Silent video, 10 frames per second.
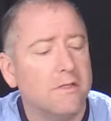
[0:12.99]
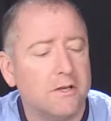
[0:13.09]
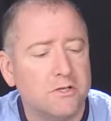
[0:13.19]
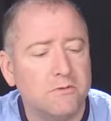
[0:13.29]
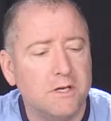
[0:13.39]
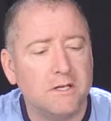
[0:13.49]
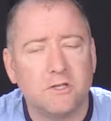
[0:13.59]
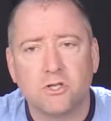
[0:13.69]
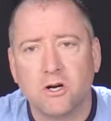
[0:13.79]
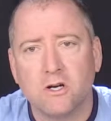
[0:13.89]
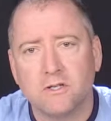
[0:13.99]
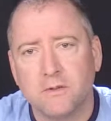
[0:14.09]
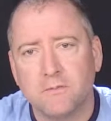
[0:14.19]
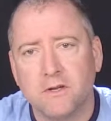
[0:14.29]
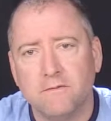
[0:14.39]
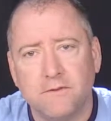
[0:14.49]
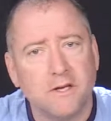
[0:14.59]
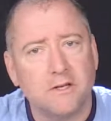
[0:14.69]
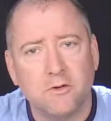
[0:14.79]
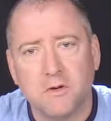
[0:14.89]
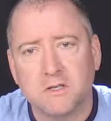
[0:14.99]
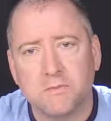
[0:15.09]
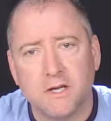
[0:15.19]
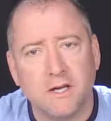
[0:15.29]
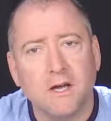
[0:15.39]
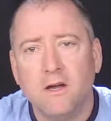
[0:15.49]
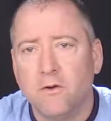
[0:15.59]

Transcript: that you need to charge something via USB.